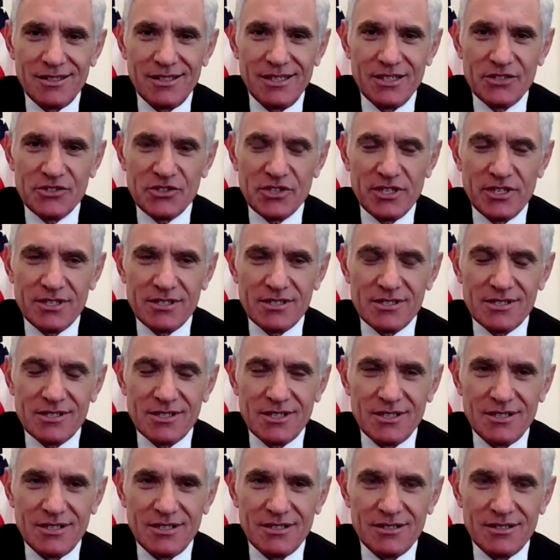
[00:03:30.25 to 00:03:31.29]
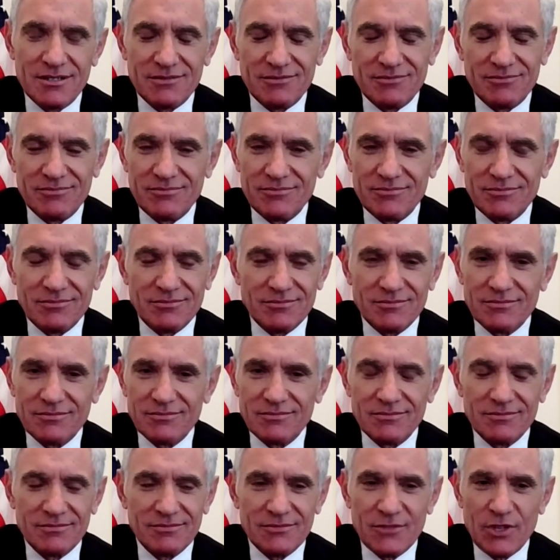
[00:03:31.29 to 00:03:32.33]
it's a
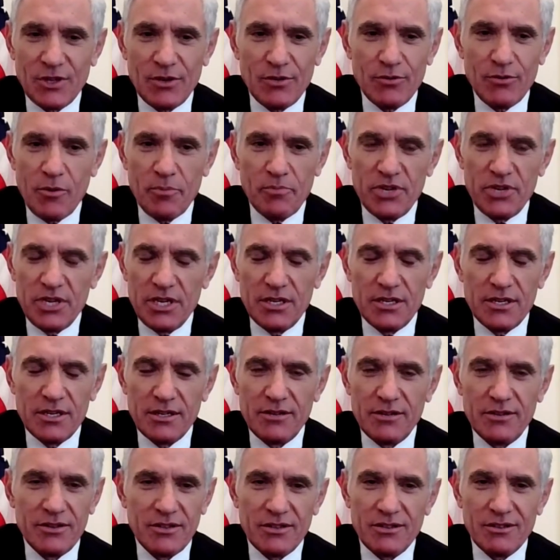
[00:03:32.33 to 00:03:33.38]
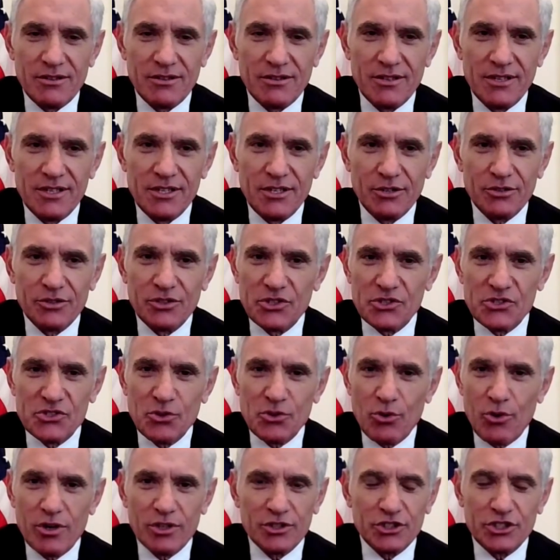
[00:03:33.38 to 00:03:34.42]
repeated,
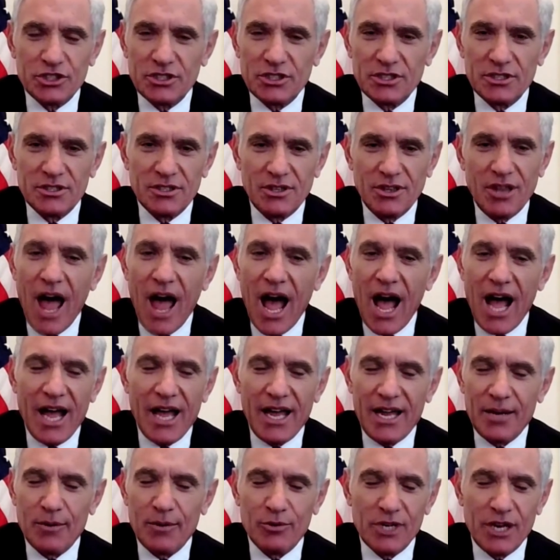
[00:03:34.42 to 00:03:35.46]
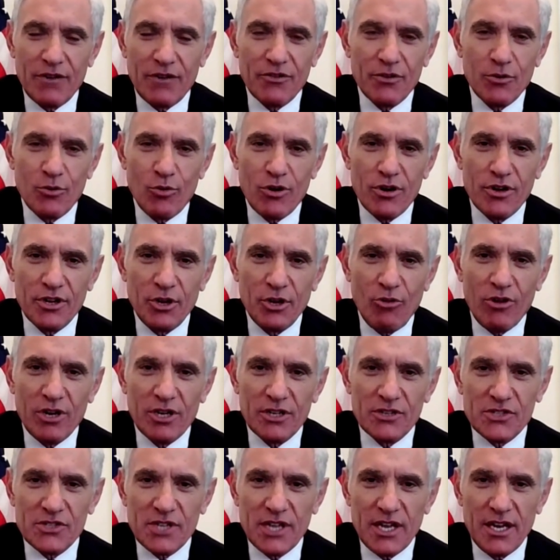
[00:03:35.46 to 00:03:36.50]
distortion, lie, whatever word you want
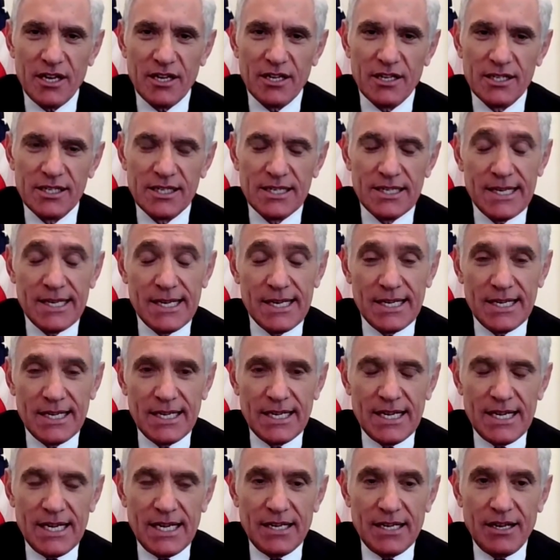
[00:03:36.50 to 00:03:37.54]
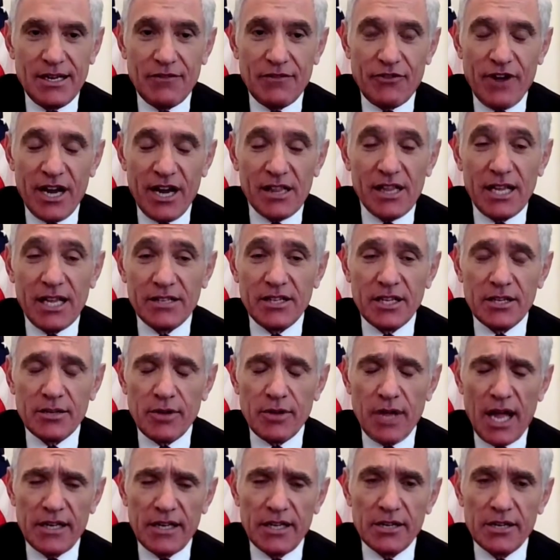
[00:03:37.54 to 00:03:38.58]
to say. Frankly, I
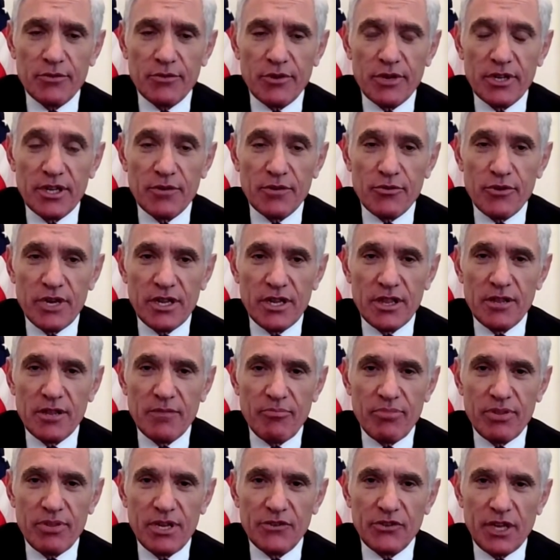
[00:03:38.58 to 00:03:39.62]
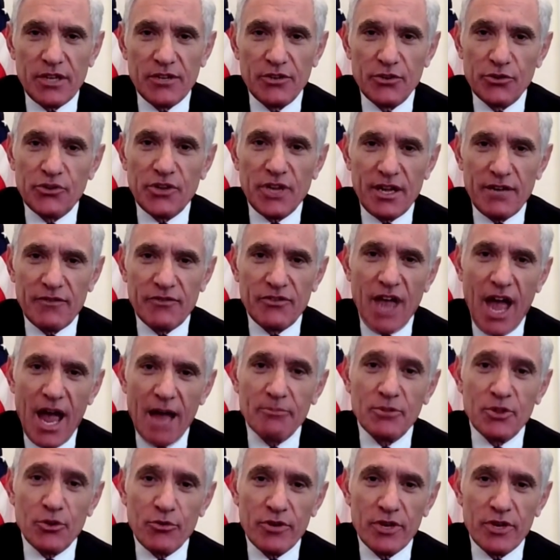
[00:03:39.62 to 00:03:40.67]
didn't really read the piece. I used to have
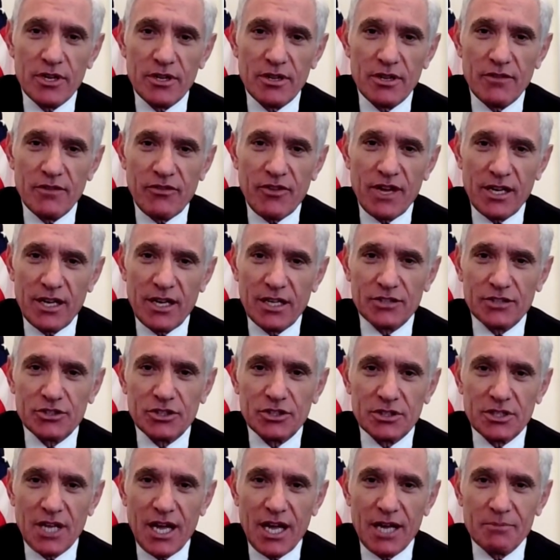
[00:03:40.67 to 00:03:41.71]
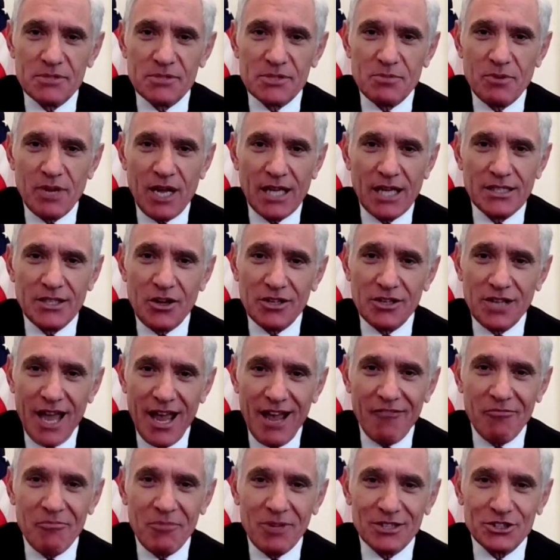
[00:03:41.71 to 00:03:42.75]
time to read the Financial Times, but I don't
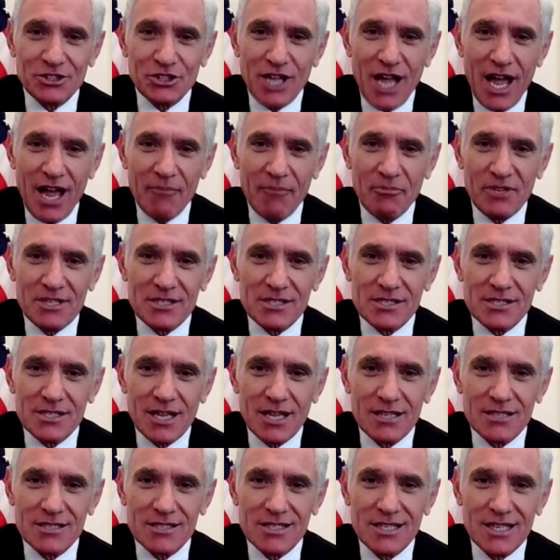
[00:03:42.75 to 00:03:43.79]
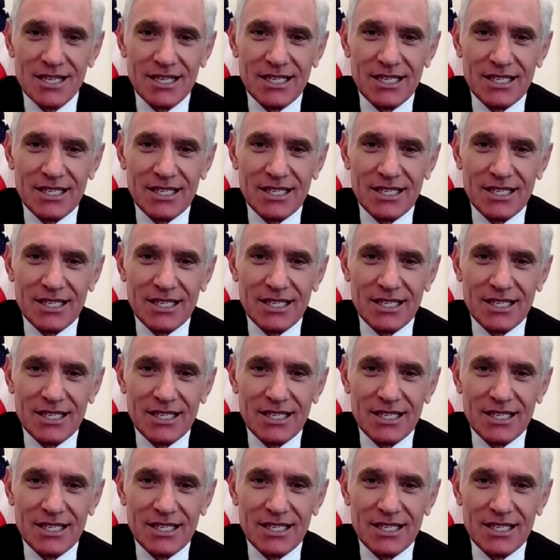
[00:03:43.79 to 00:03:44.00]
have much time these days.